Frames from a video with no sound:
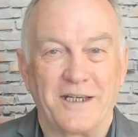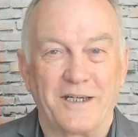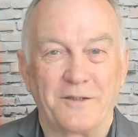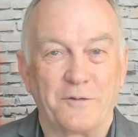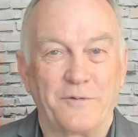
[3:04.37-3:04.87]

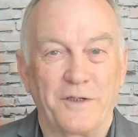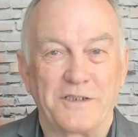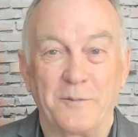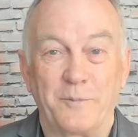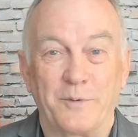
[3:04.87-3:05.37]
And to a very
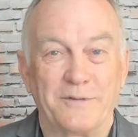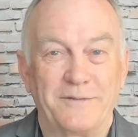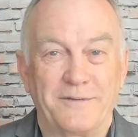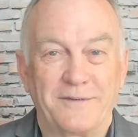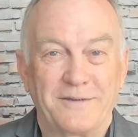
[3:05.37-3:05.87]

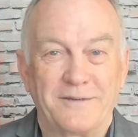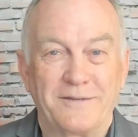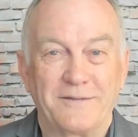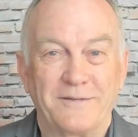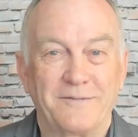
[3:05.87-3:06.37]
simple
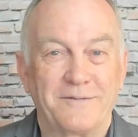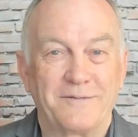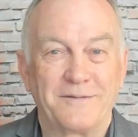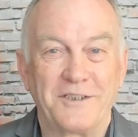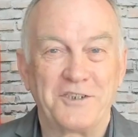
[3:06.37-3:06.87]

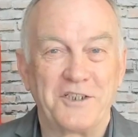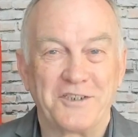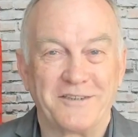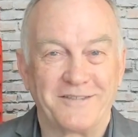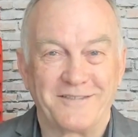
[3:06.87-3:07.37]

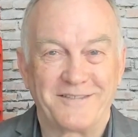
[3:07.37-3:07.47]
decision.